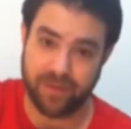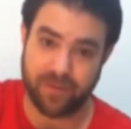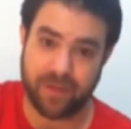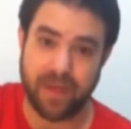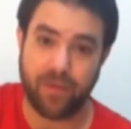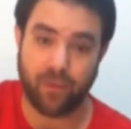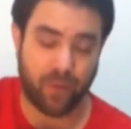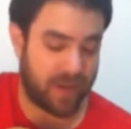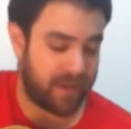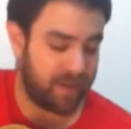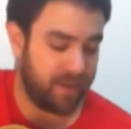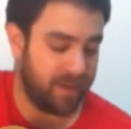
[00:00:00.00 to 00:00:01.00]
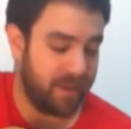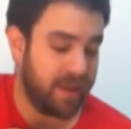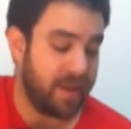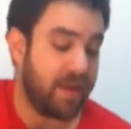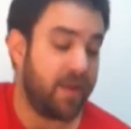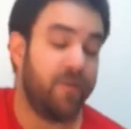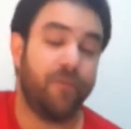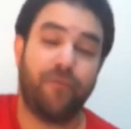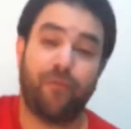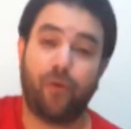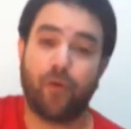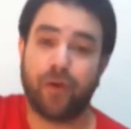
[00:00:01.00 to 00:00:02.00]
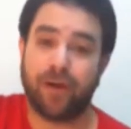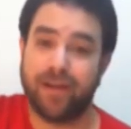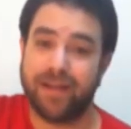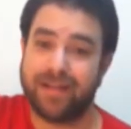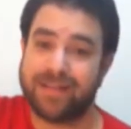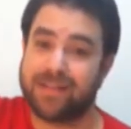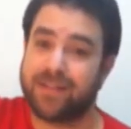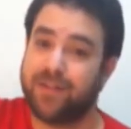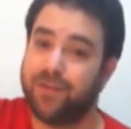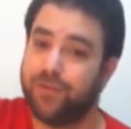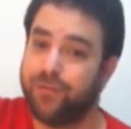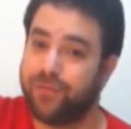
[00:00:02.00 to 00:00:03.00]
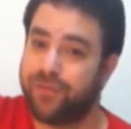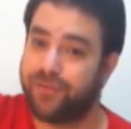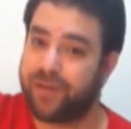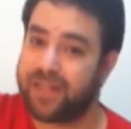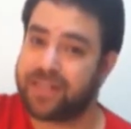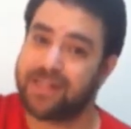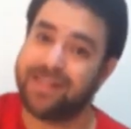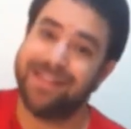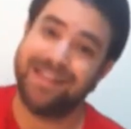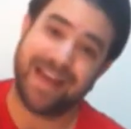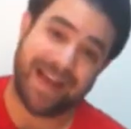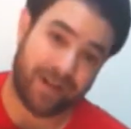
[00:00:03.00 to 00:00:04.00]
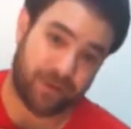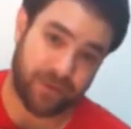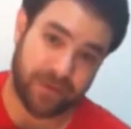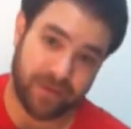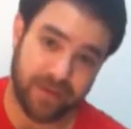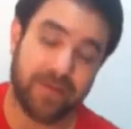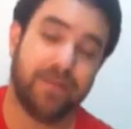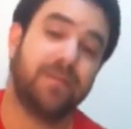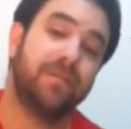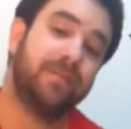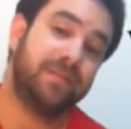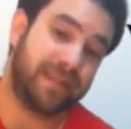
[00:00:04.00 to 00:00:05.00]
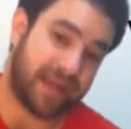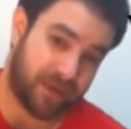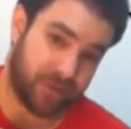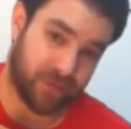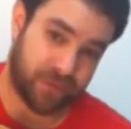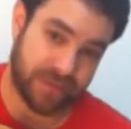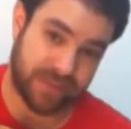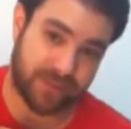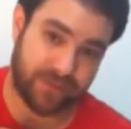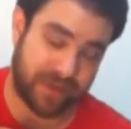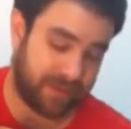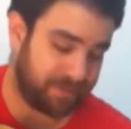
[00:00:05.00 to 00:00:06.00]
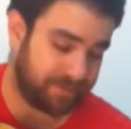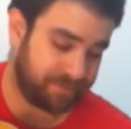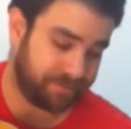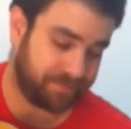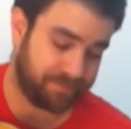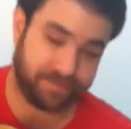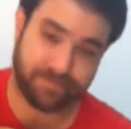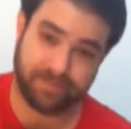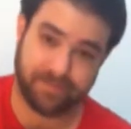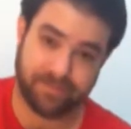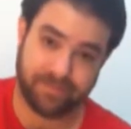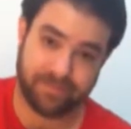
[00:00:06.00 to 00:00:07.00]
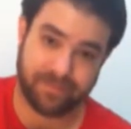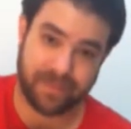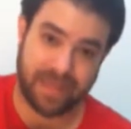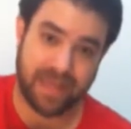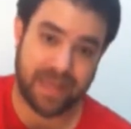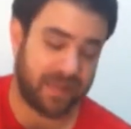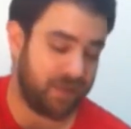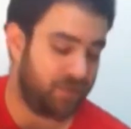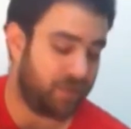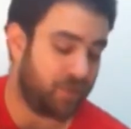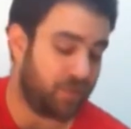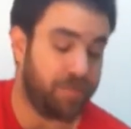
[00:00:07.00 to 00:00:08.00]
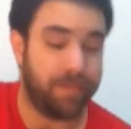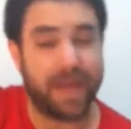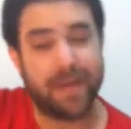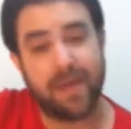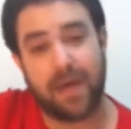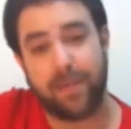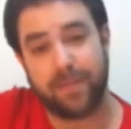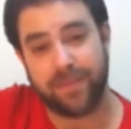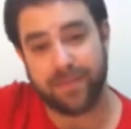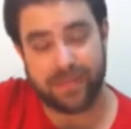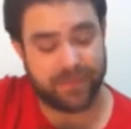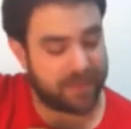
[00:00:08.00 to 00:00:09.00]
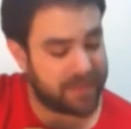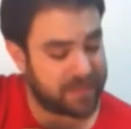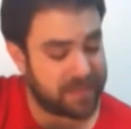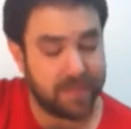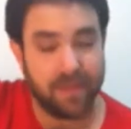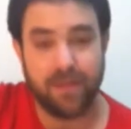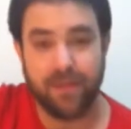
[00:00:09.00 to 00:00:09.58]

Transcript: Okay, 1, 4 is 2 frets down, down 1 string, and you go back up 2 strings